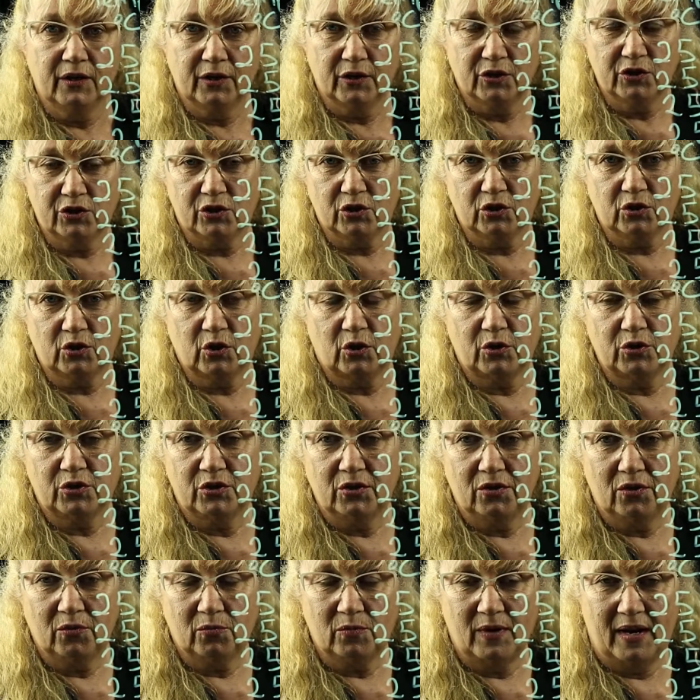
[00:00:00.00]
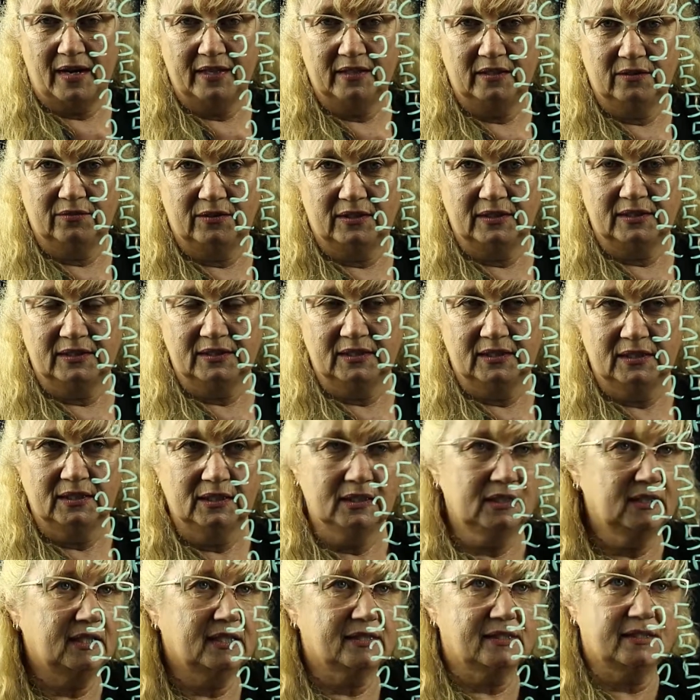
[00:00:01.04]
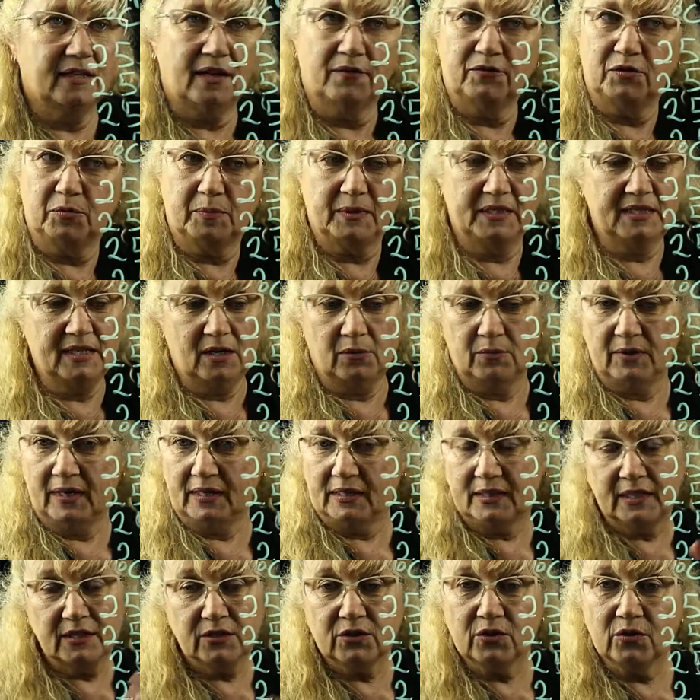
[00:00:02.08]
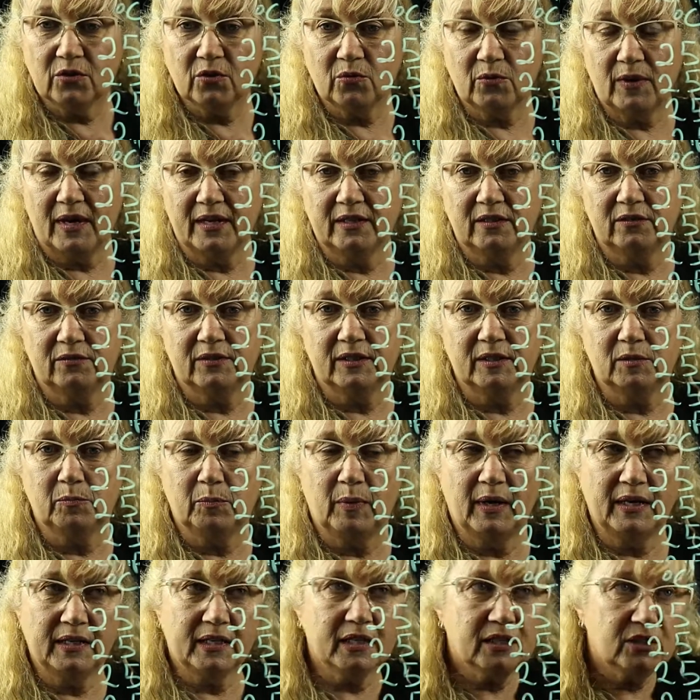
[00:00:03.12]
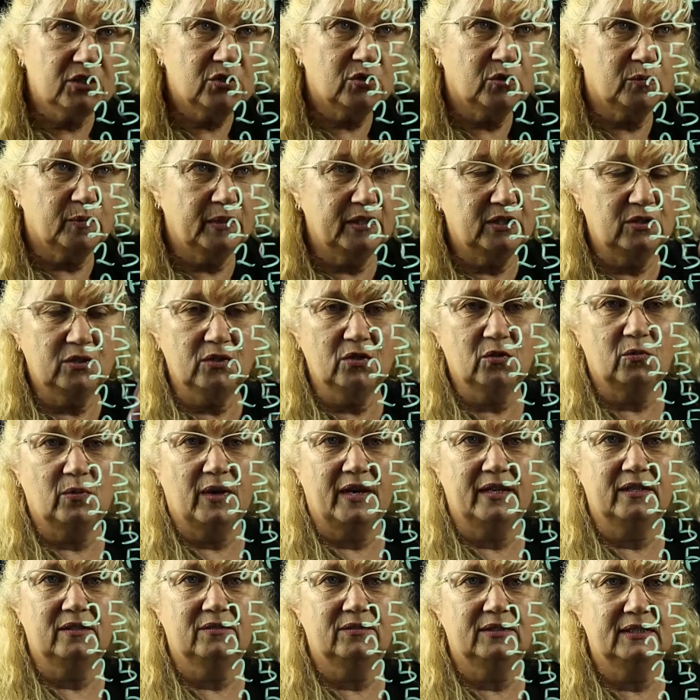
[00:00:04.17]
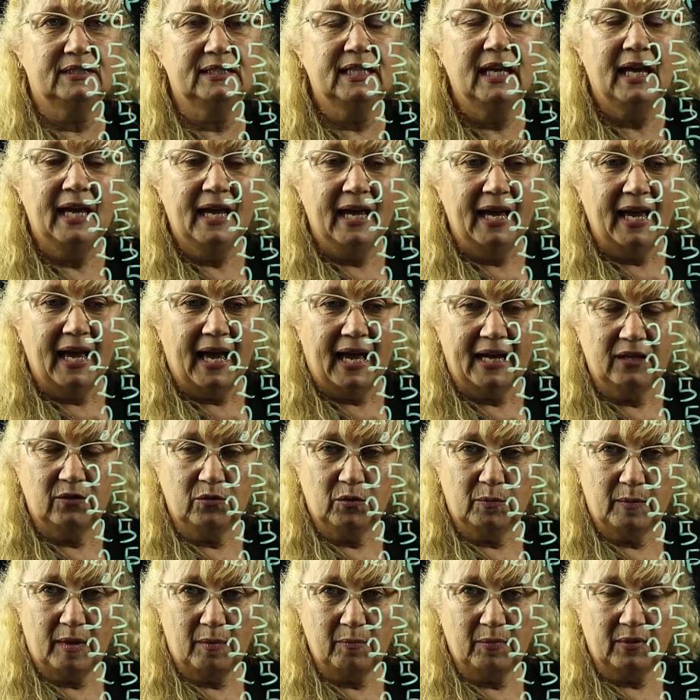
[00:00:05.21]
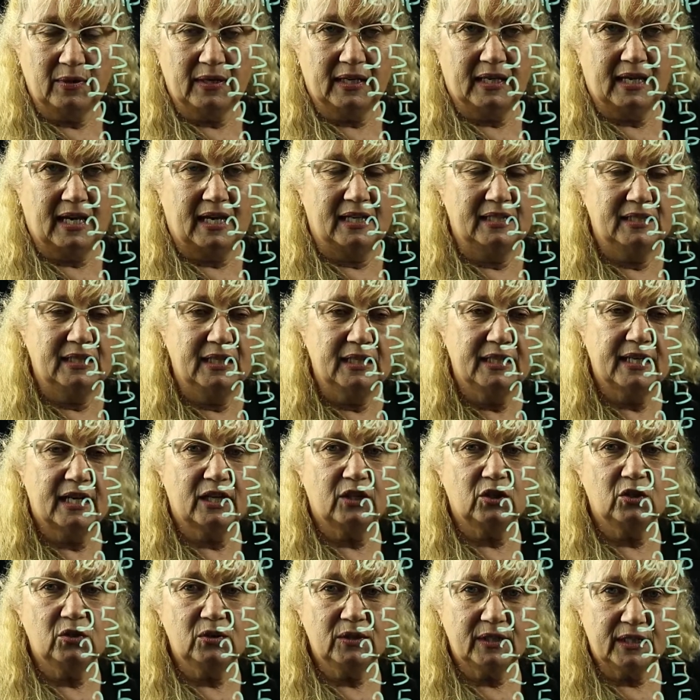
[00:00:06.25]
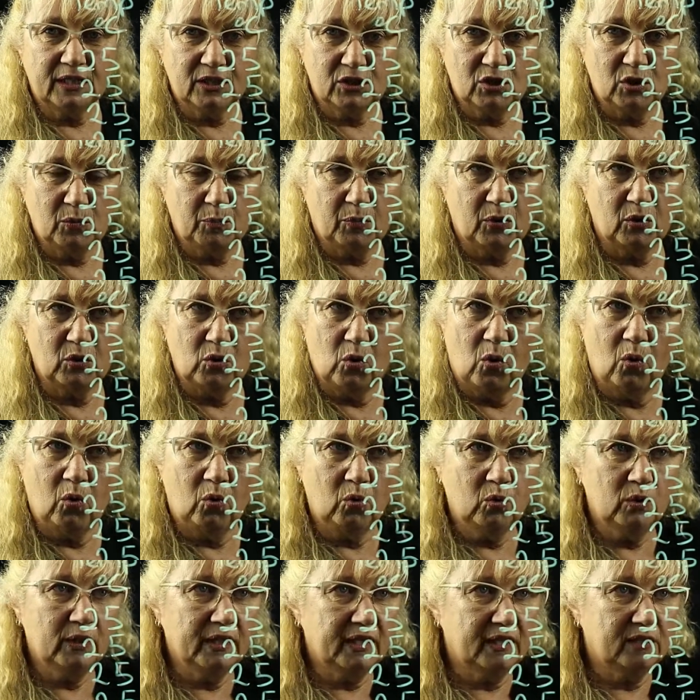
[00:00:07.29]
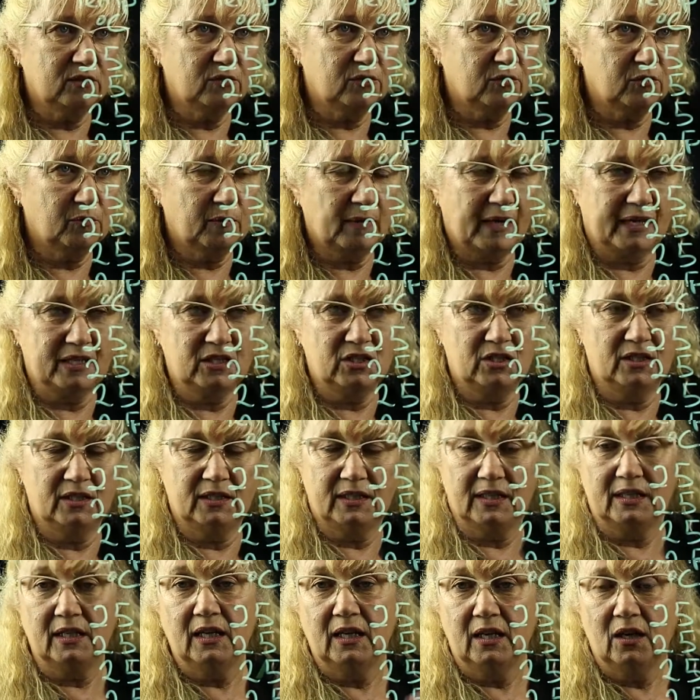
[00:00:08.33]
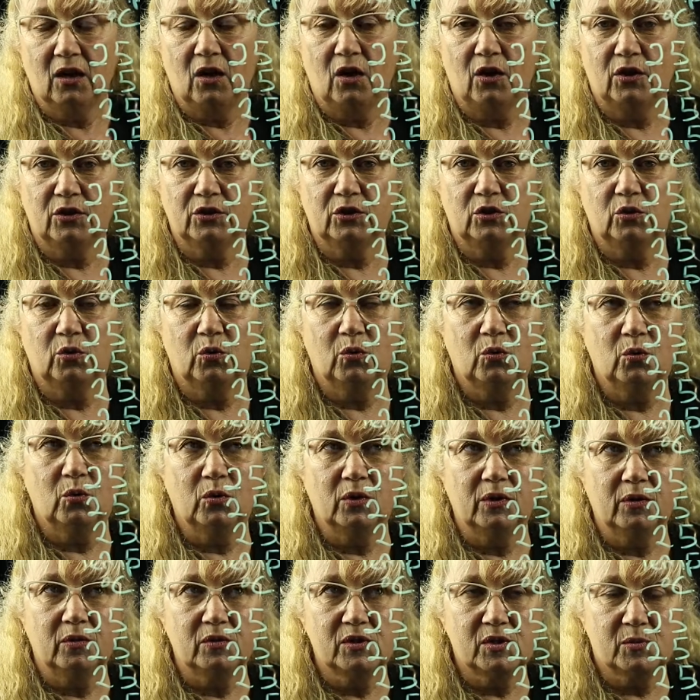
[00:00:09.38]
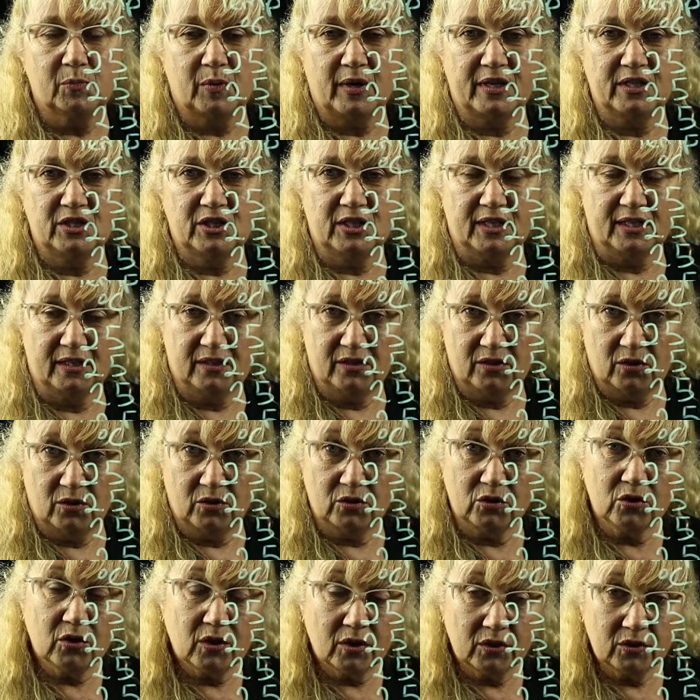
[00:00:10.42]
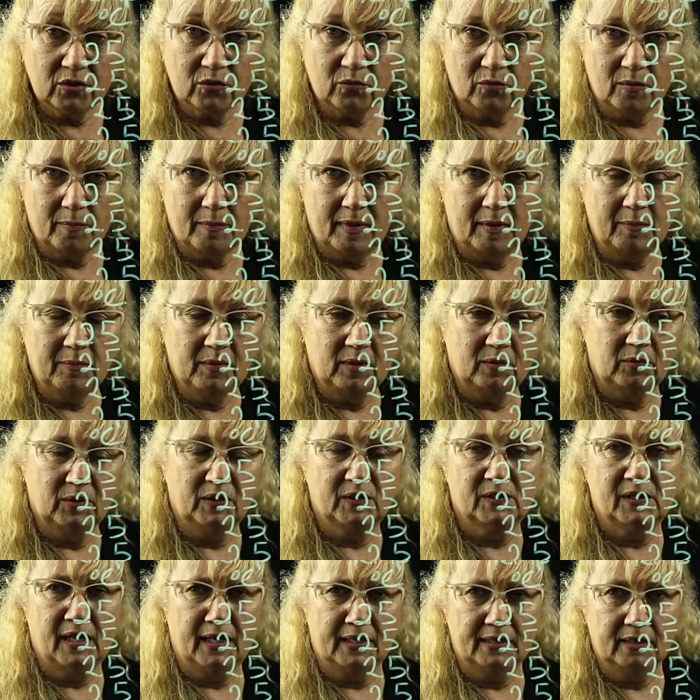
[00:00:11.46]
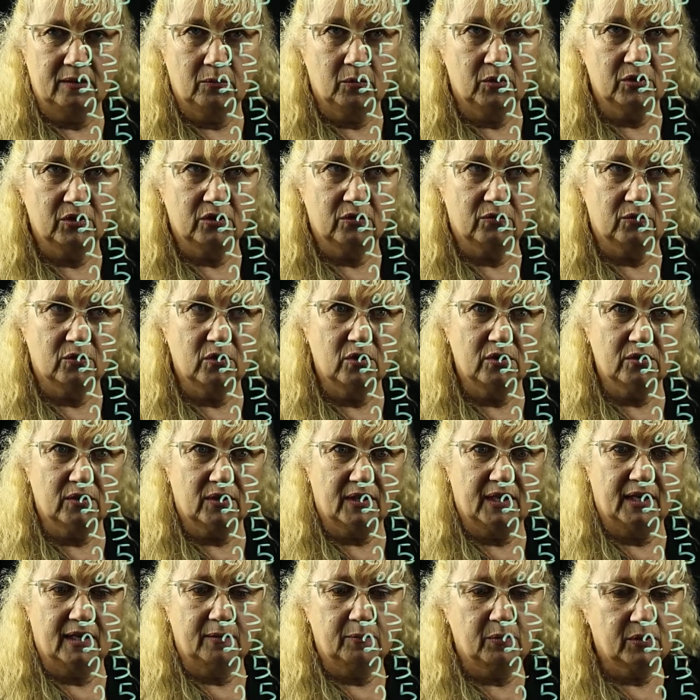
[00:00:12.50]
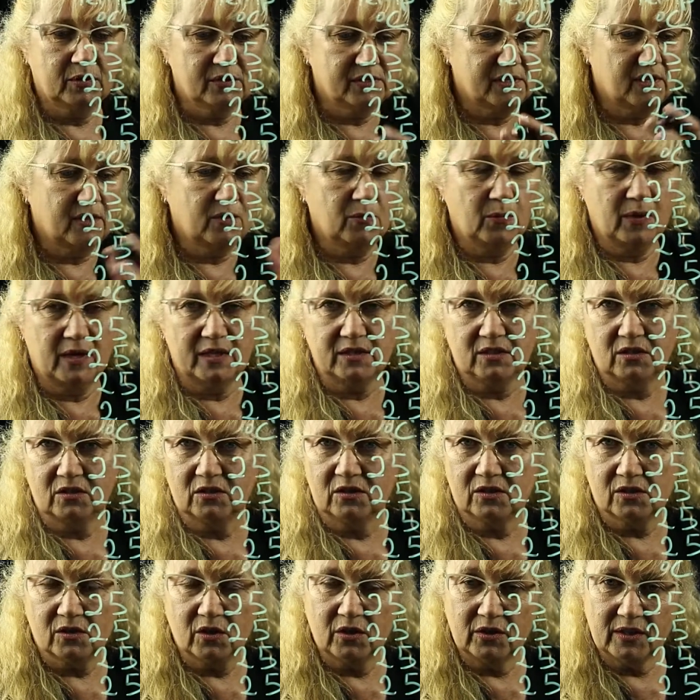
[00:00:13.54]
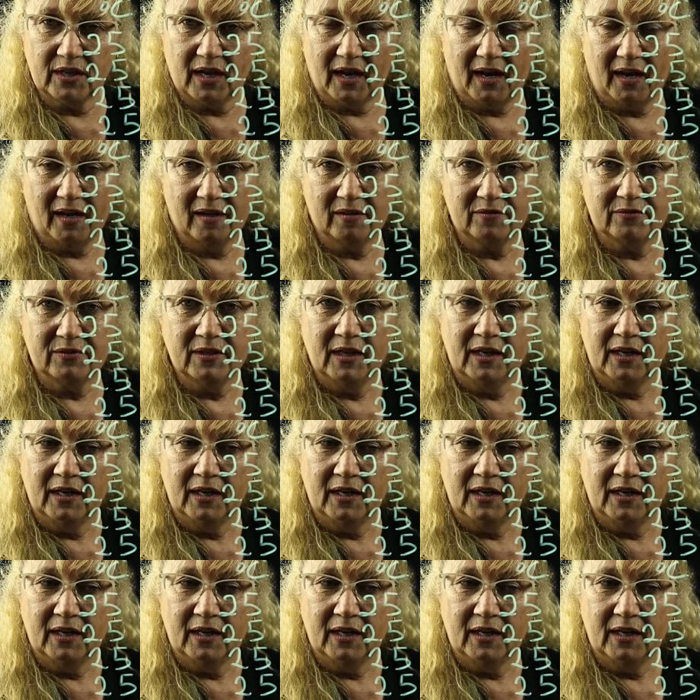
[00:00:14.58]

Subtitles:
should go to the right of it. It doesn't have to be directly to the right of it, but it should be to the right of it. And remember again that you need to put all the information on your spreadsheet so that you're going to remember exactly what you've got there, because otherwise you're just going to have